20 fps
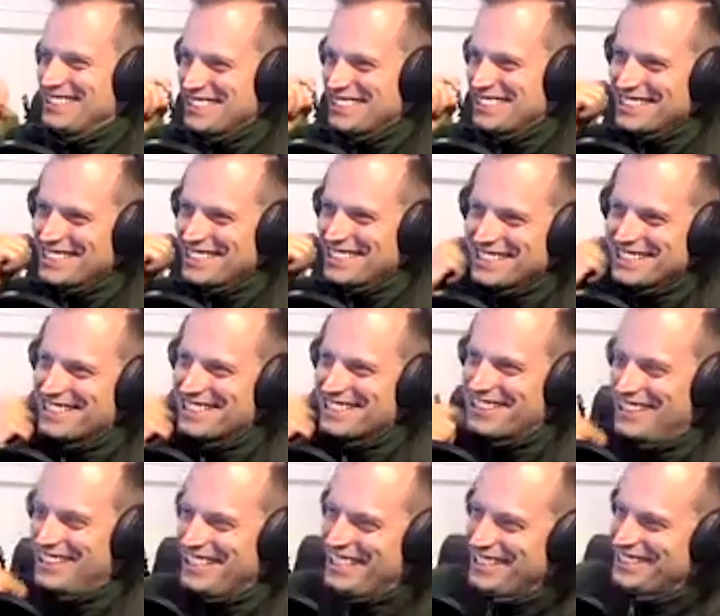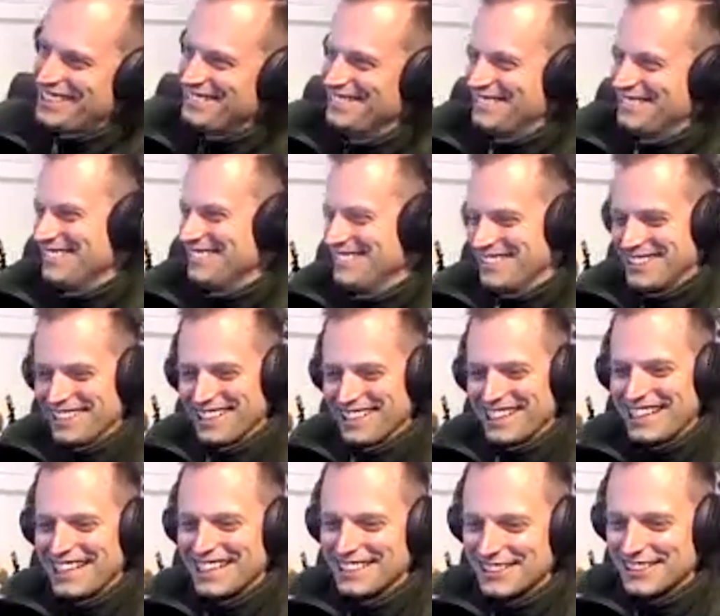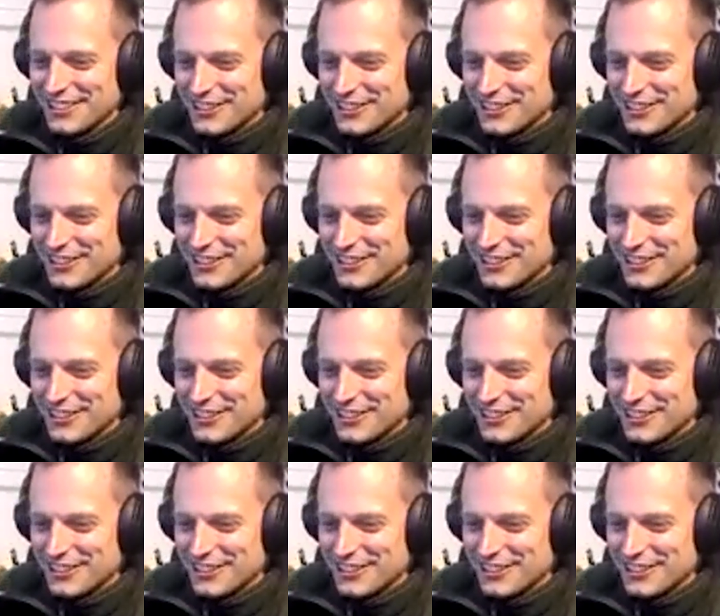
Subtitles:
Sorry, I had to.